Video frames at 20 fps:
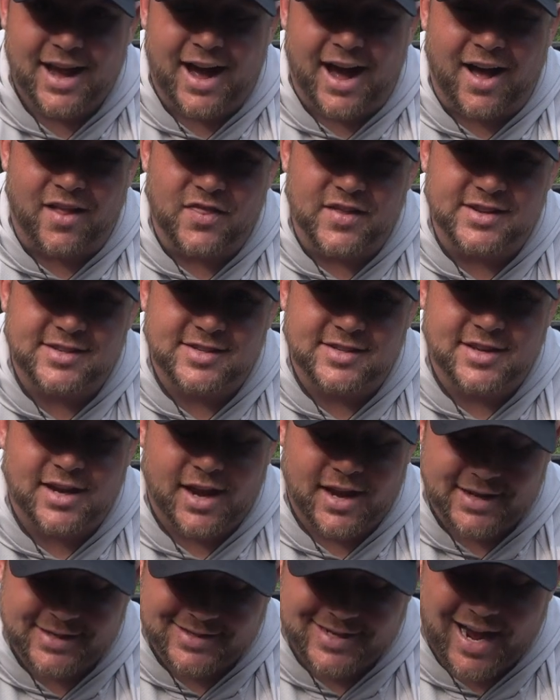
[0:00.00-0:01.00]
on this
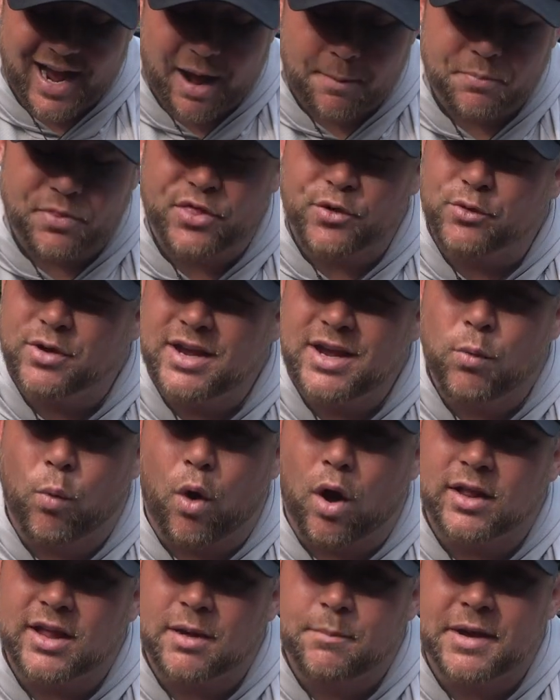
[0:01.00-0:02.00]
top three
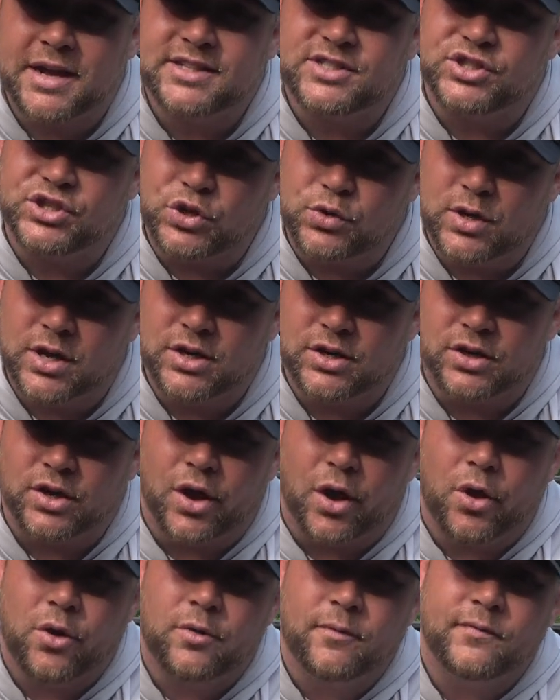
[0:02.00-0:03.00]
walleye baits you didn't
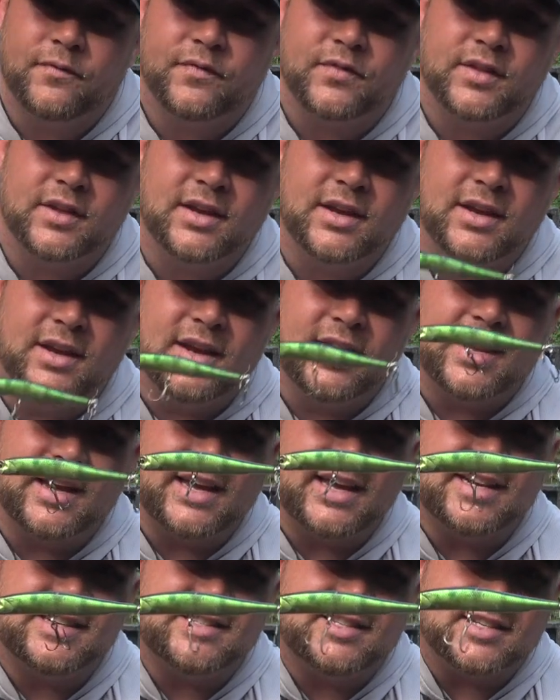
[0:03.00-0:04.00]
know
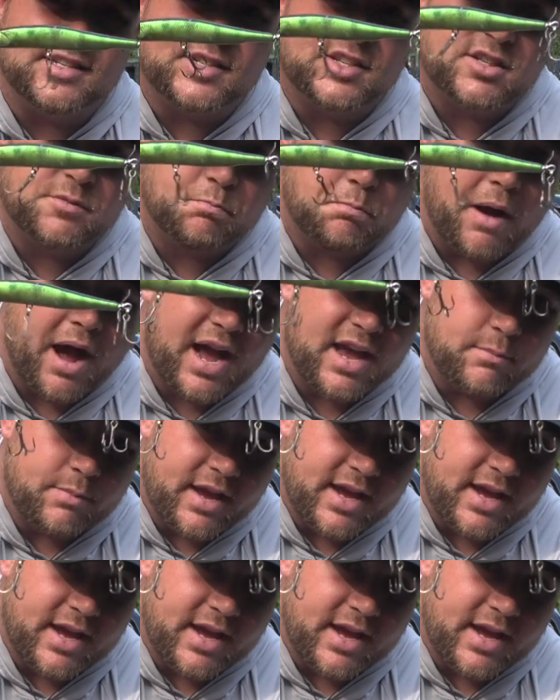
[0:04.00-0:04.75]
is the spy